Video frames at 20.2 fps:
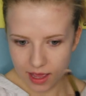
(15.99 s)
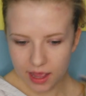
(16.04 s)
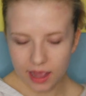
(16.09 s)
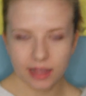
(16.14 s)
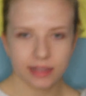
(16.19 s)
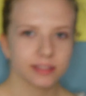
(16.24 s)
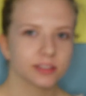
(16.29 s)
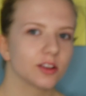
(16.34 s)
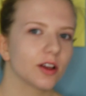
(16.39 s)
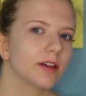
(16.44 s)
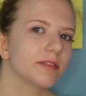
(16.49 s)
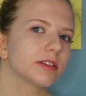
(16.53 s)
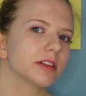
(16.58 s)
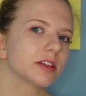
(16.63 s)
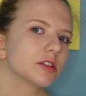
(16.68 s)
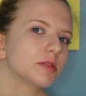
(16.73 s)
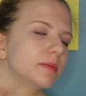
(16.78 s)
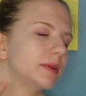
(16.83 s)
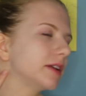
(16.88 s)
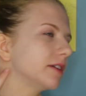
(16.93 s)
I still have a
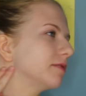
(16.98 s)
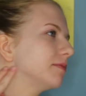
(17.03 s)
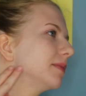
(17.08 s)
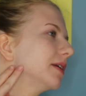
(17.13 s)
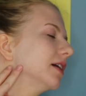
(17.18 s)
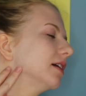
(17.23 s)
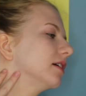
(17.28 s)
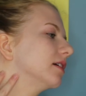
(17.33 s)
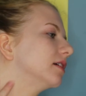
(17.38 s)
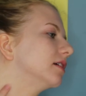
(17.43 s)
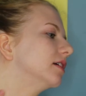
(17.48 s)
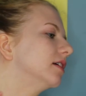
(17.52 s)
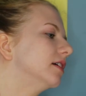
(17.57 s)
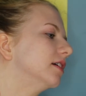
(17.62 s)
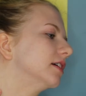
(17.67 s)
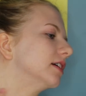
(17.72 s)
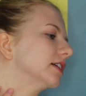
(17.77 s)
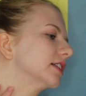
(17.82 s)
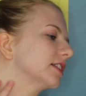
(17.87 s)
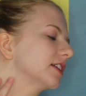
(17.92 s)
little bit of my
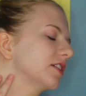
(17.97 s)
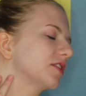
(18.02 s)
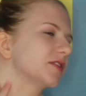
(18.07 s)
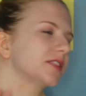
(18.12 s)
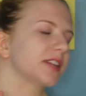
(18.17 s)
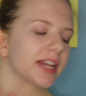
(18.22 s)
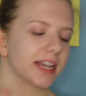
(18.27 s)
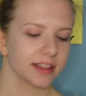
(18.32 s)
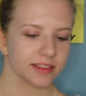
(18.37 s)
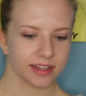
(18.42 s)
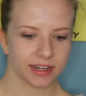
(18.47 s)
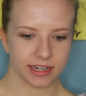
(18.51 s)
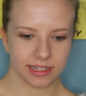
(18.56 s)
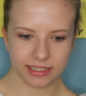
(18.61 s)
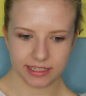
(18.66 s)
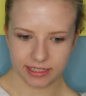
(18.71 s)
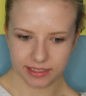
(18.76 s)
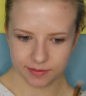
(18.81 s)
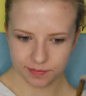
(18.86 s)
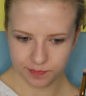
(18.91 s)
self-tan that I
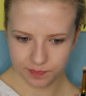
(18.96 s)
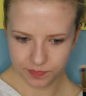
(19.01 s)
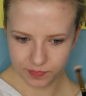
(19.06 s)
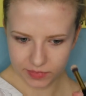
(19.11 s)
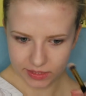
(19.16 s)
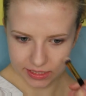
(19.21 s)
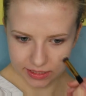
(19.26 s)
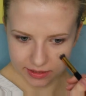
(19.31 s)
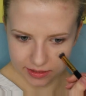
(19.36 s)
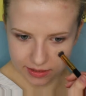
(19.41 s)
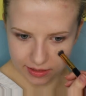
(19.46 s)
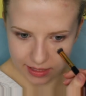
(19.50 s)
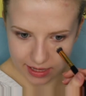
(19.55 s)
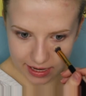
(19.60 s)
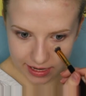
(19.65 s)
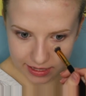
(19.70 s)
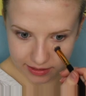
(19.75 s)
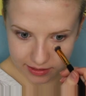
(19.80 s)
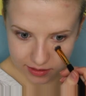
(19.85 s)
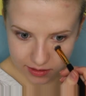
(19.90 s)
did
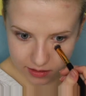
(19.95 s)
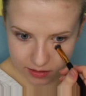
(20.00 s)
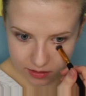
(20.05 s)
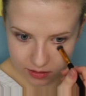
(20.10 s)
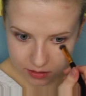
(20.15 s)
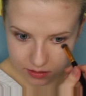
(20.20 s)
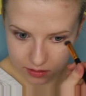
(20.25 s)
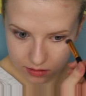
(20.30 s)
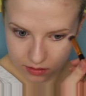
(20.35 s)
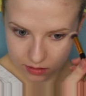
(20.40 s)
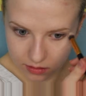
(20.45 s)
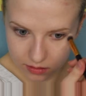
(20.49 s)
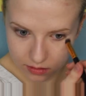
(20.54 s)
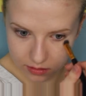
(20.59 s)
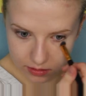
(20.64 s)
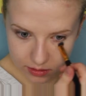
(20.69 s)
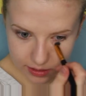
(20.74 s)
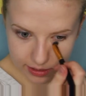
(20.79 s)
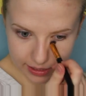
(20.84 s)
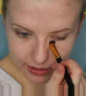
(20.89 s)
last
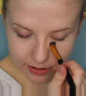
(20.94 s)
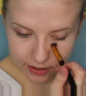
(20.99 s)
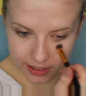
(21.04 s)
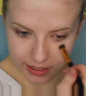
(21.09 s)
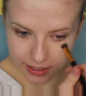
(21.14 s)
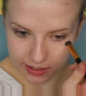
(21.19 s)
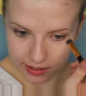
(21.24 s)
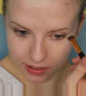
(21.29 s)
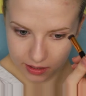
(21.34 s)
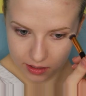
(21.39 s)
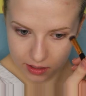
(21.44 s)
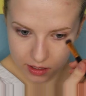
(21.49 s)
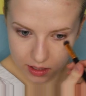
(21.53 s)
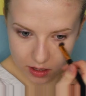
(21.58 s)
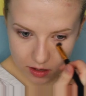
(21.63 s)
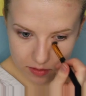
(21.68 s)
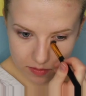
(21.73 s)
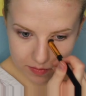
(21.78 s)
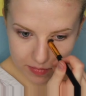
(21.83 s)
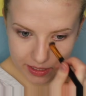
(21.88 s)
Saturday
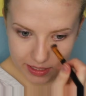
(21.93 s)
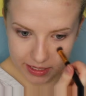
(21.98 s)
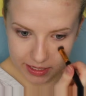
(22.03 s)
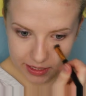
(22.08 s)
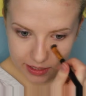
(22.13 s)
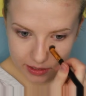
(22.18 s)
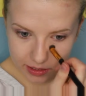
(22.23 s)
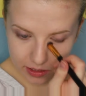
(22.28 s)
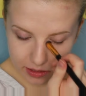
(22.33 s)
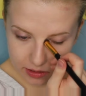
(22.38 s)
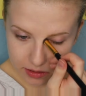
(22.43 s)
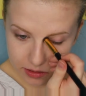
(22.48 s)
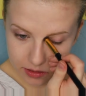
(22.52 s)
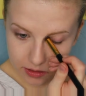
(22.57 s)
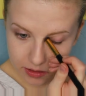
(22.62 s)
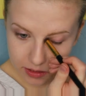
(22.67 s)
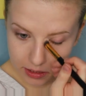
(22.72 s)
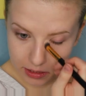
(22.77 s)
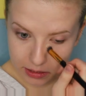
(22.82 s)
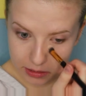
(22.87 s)
in my neck.
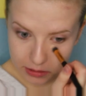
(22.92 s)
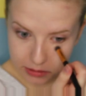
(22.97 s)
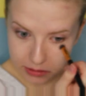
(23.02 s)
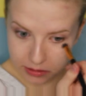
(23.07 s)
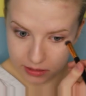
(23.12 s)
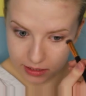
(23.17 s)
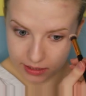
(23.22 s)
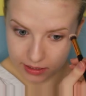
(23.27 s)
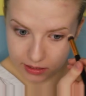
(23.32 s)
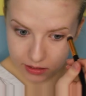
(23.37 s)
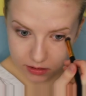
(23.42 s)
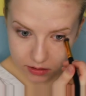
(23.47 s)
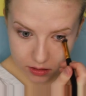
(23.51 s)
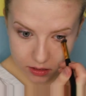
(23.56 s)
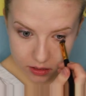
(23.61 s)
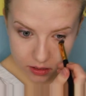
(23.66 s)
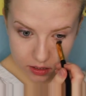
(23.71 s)
Kind of stays